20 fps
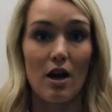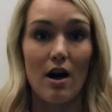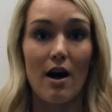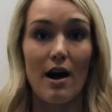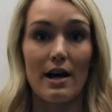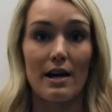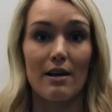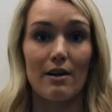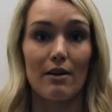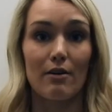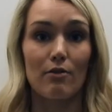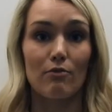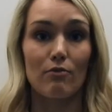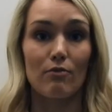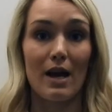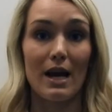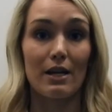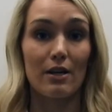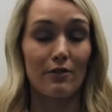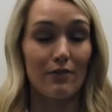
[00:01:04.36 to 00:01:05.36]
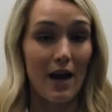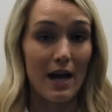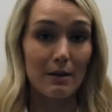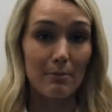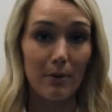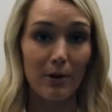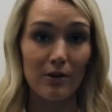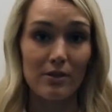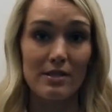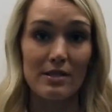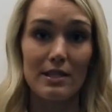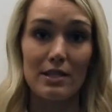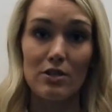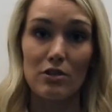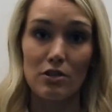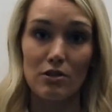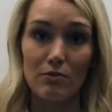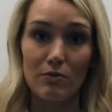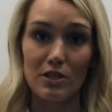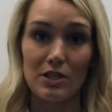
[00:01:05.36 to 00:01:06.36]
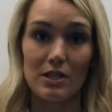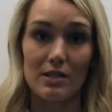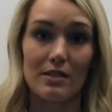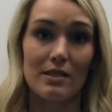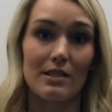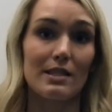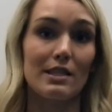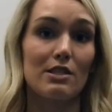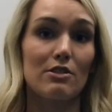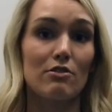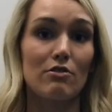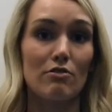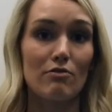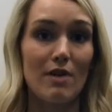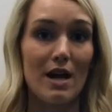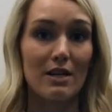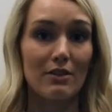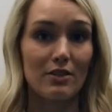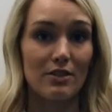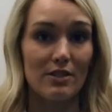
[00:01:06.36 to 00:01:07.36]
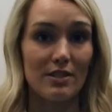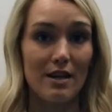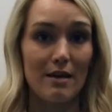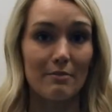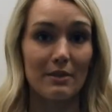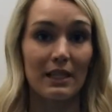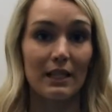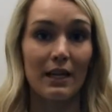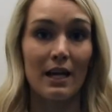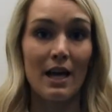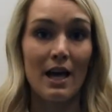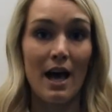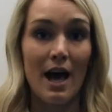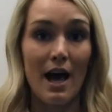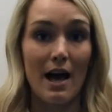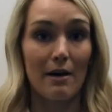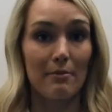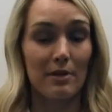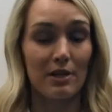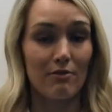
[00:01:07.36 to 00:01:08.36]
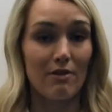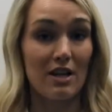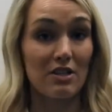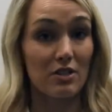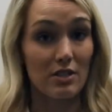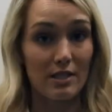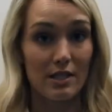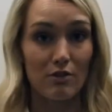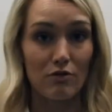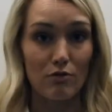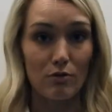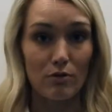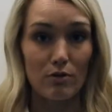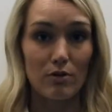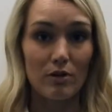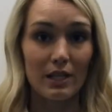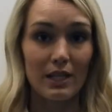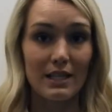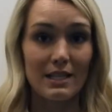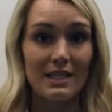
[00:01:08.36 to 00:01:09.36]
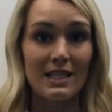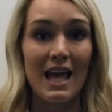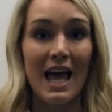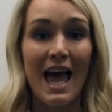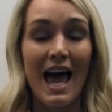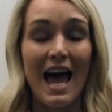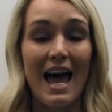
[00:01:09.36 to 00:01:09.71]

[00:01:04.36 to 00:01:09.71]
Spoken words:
a higher rate of adipose tissue, which is the tissue around your stomach and around your central organs.